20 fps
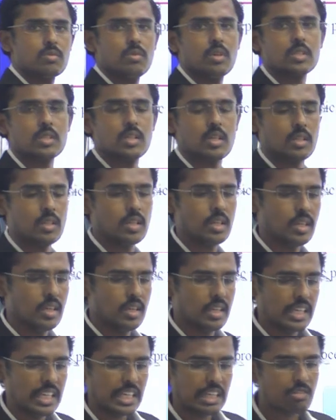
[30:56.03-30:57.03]
what are they
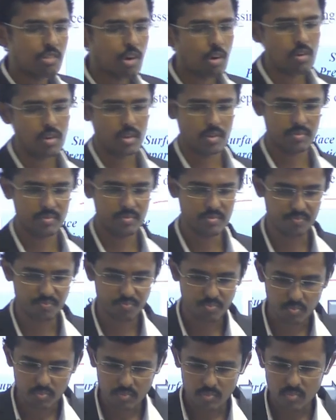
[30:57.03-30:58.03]
involved.
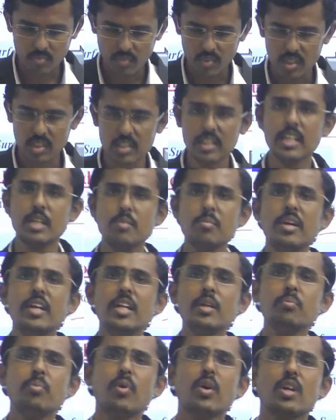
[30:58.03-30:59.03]
The
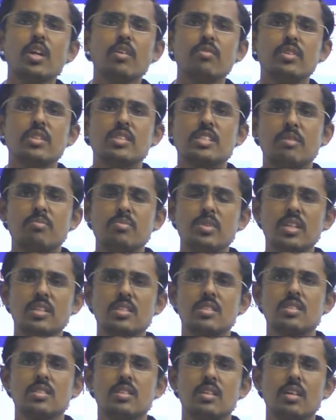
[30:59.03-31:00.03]
remaining part of the
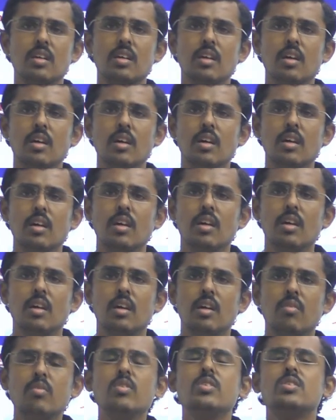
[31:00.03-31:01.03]
subjects we